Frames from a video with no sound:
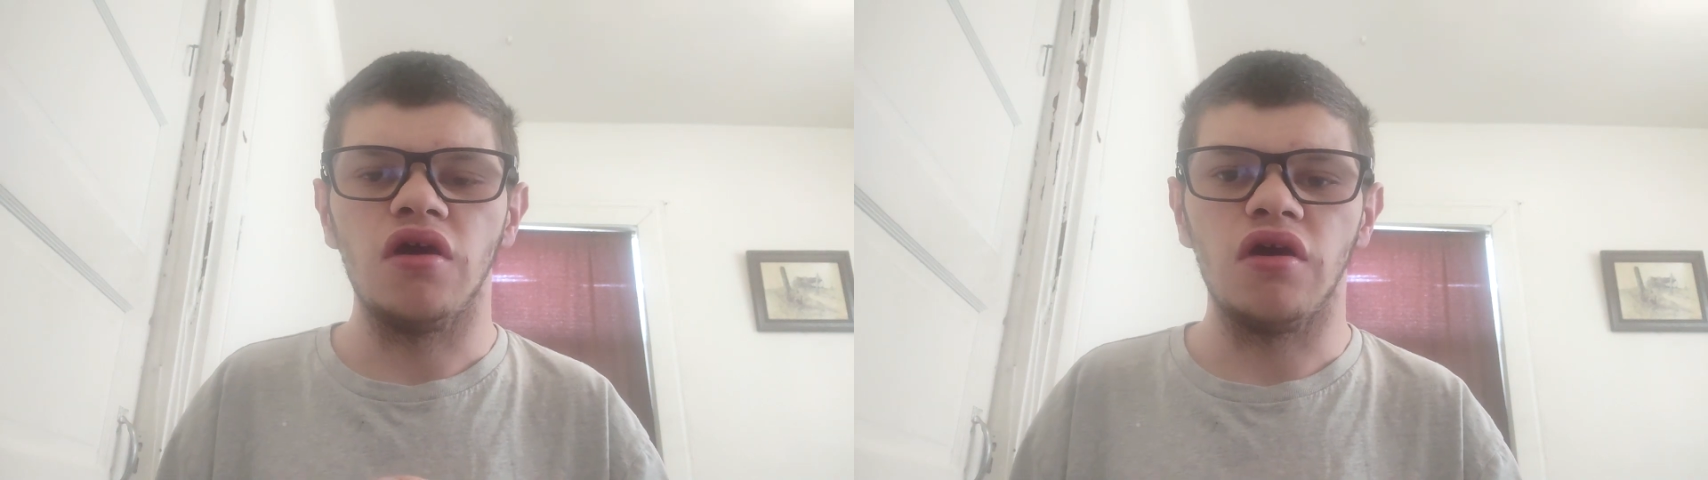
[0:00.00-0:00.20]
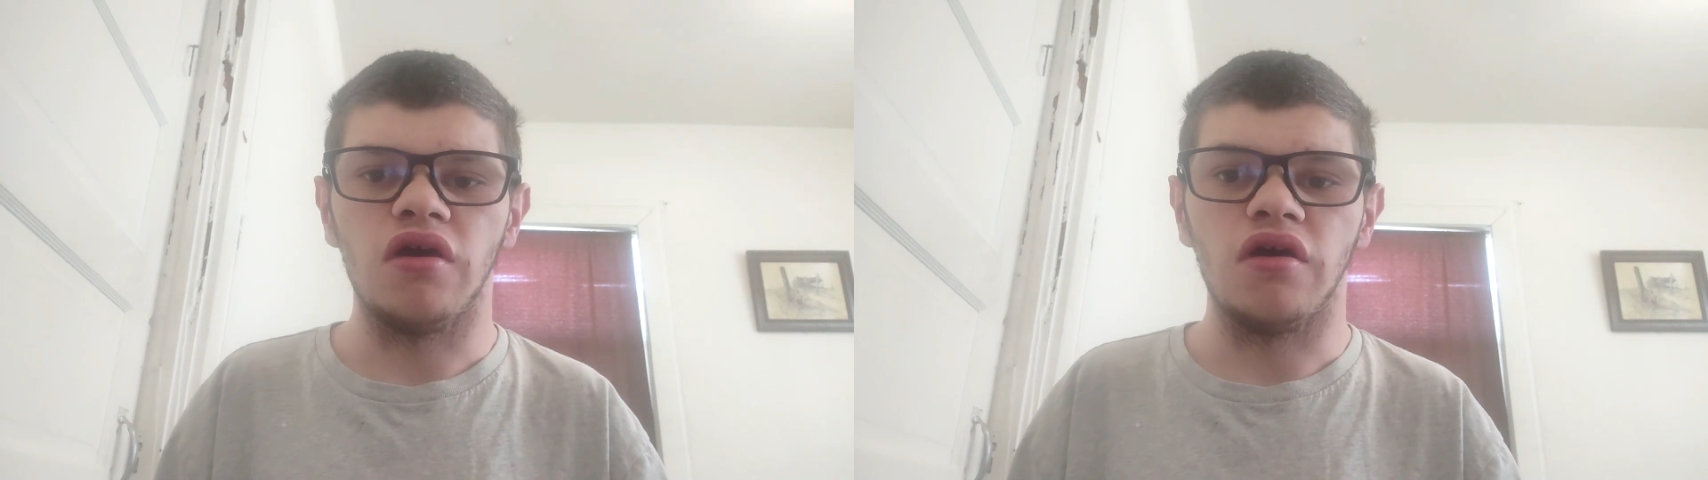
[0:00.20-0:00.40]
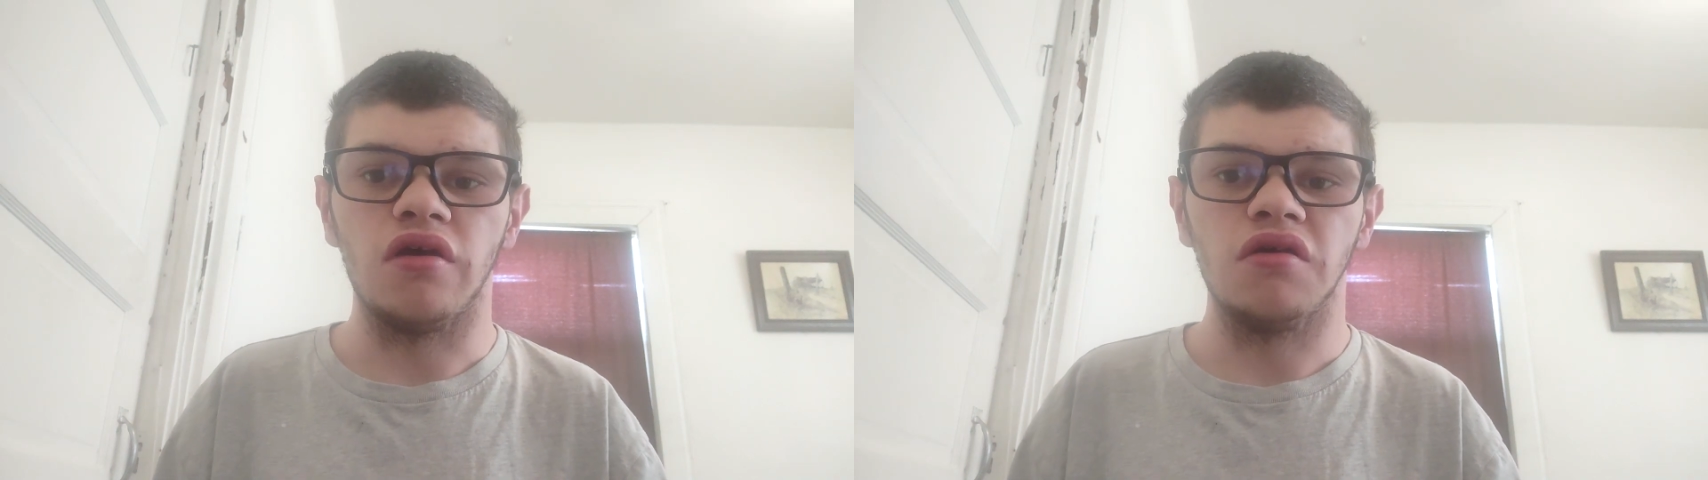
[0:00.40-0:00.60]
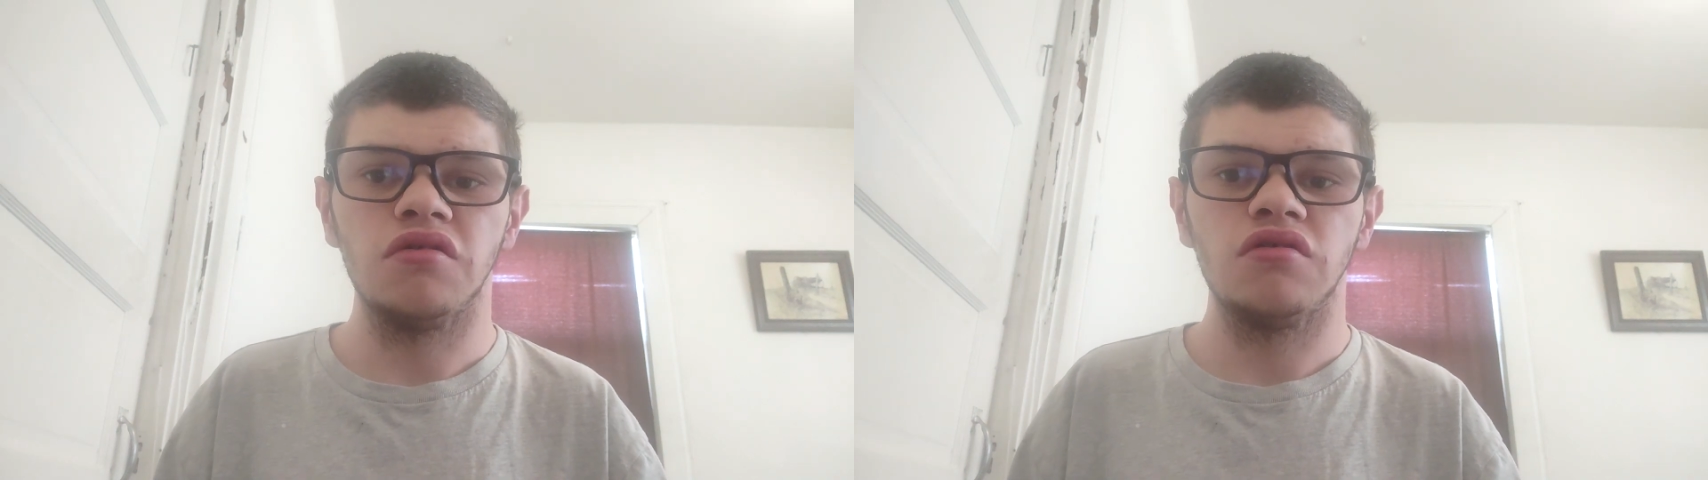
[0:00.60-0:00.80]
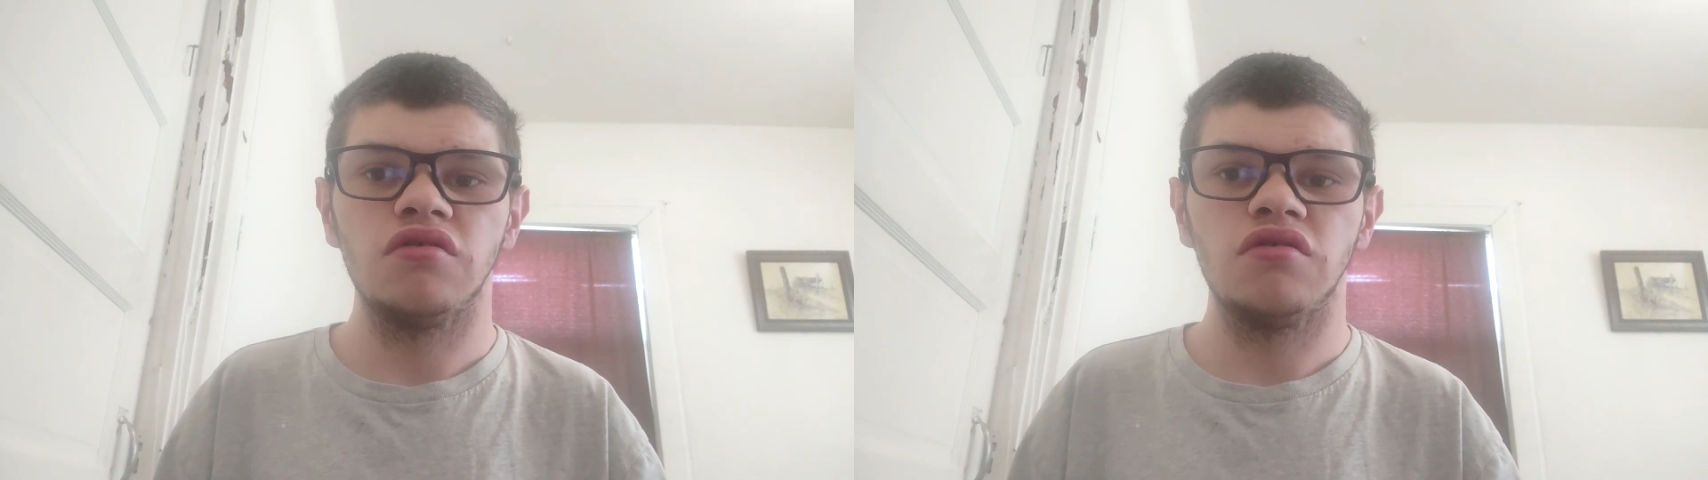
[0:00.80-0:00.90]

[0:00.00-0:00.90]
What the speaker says: And